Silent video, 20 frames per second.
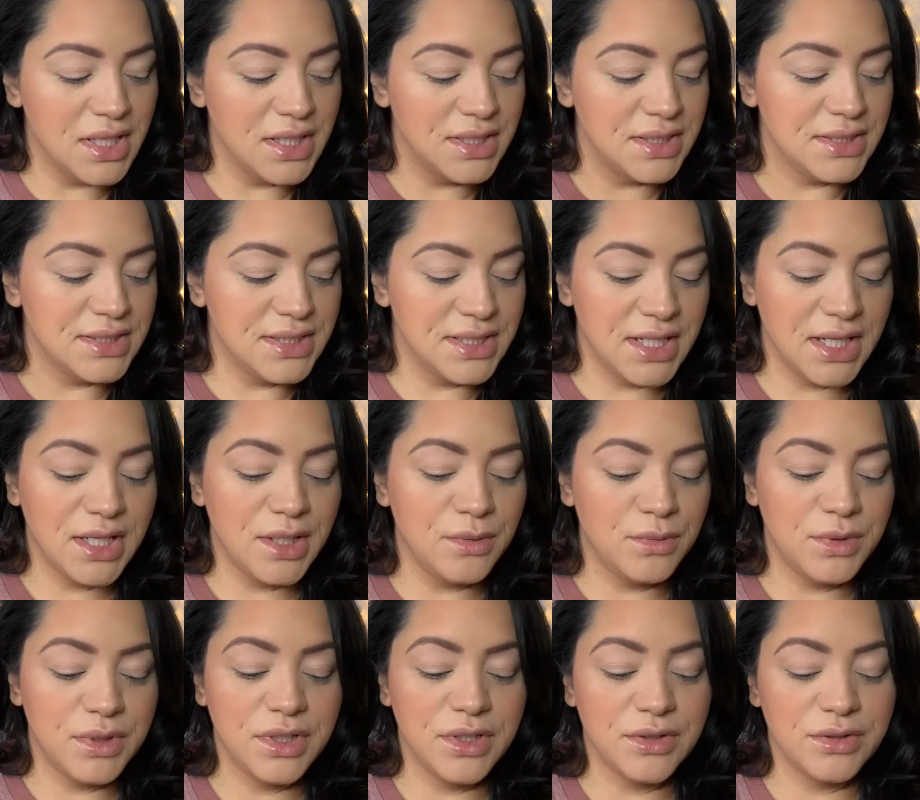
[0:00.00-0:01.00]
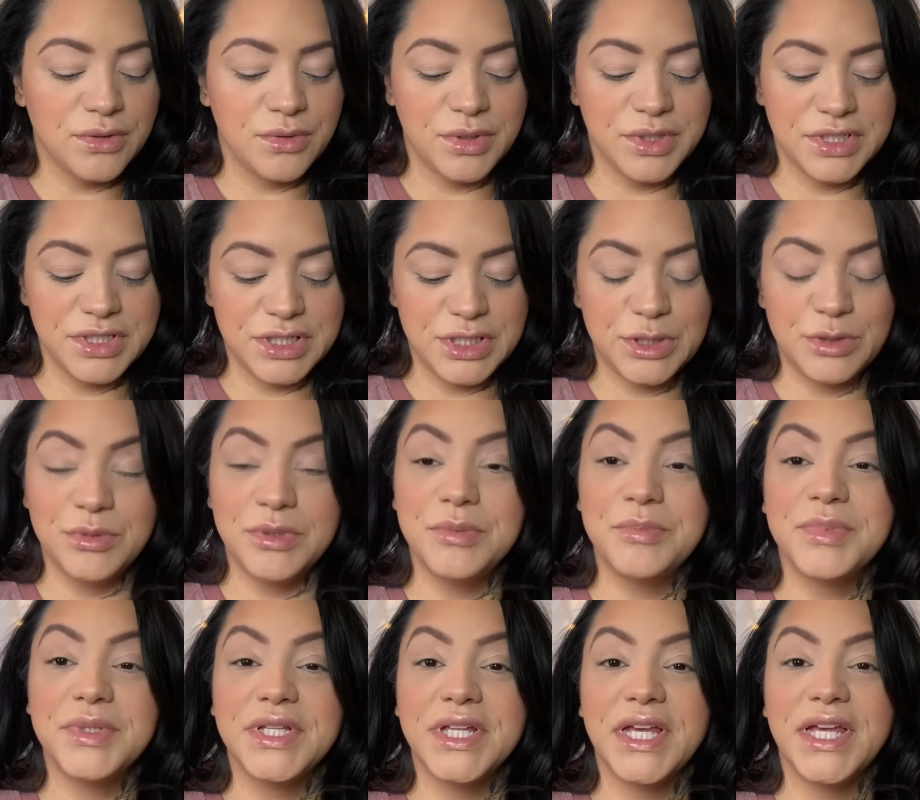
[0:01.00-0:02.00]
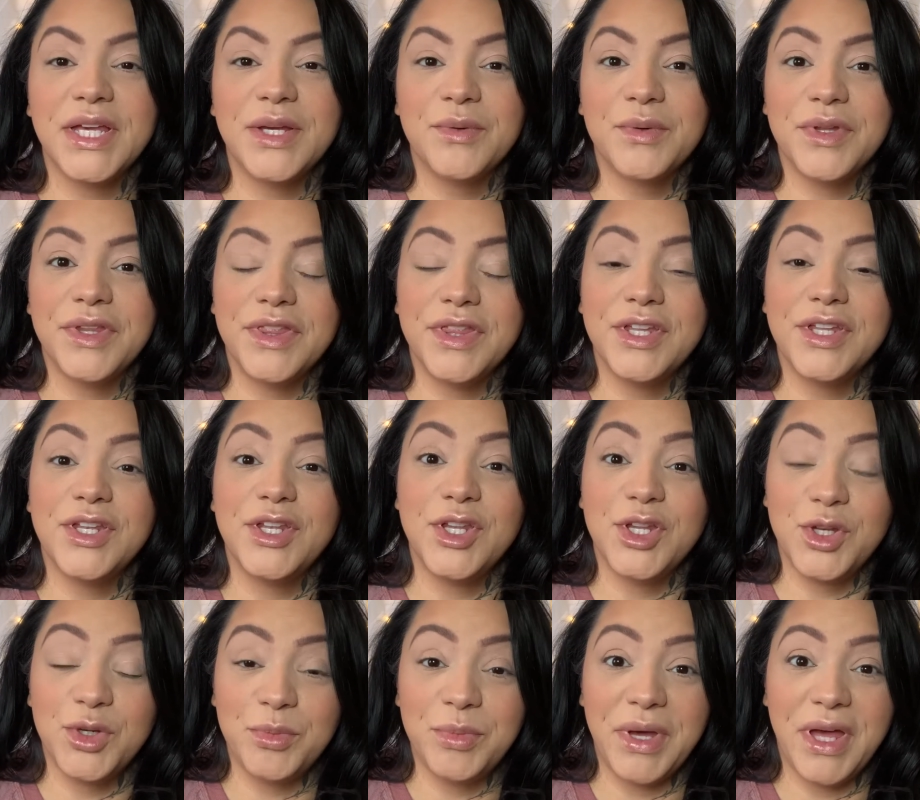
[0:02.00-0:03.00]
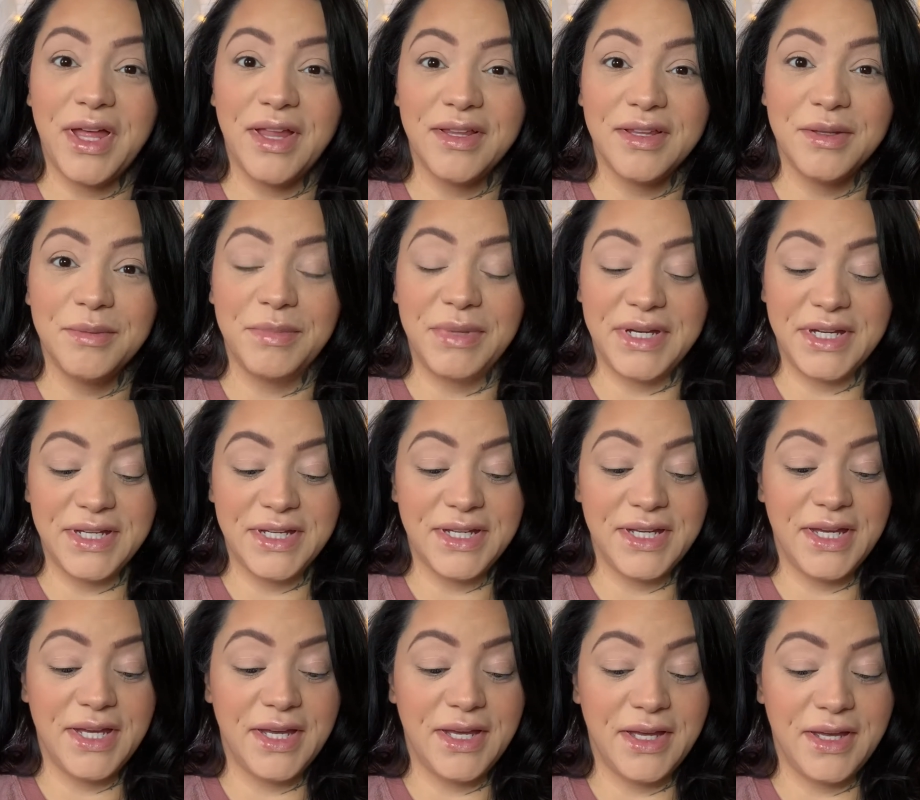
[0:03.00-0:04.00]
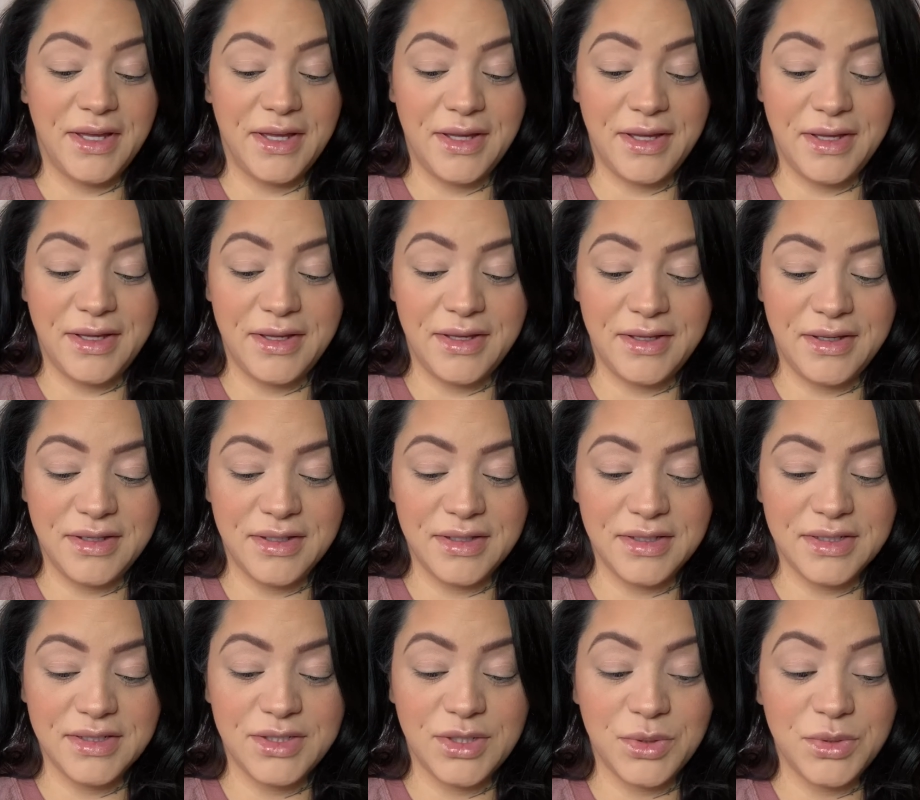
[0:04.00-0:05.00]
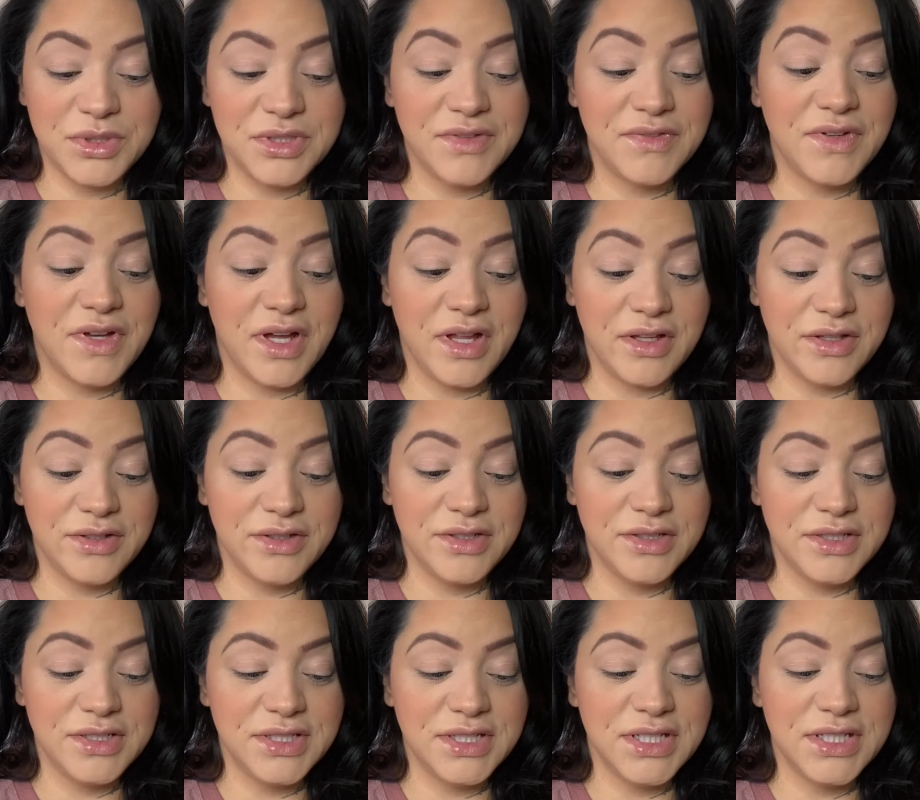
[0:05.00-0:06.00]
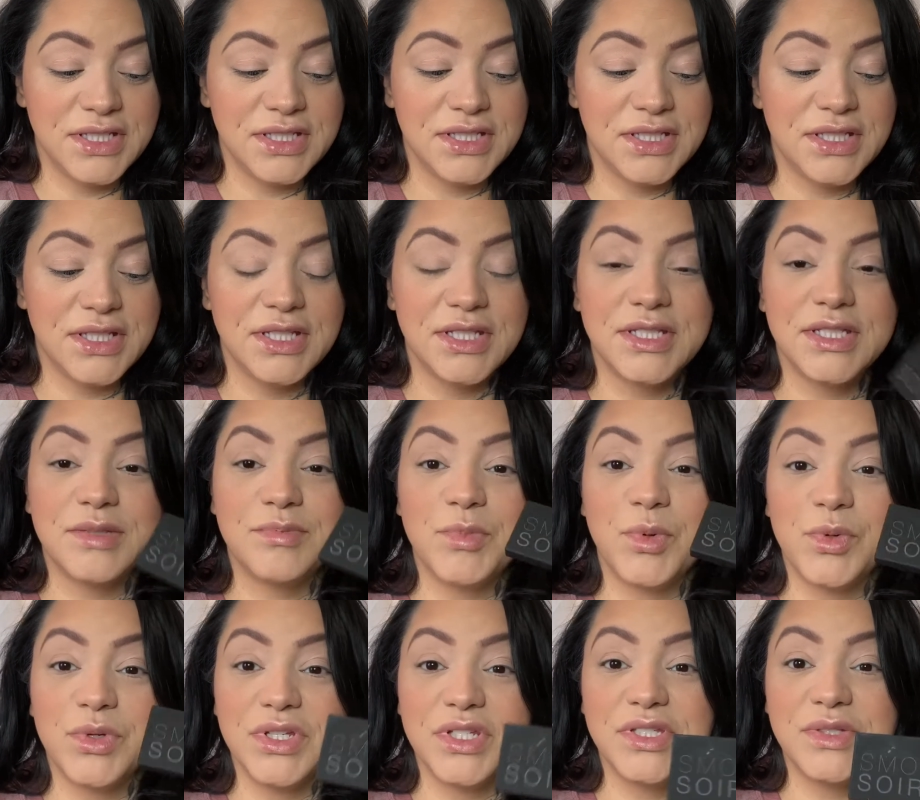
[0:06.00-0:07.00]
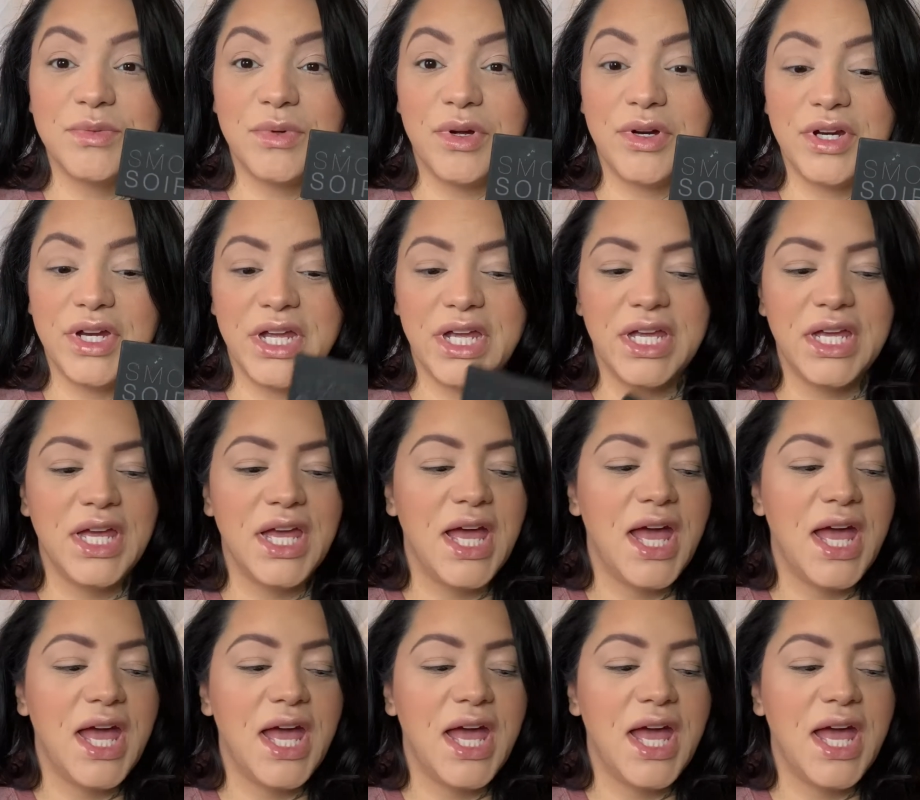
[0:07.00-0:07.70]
Today we are going to be playing with the new palette by Dose of Colors. It's the Smoky Soiree.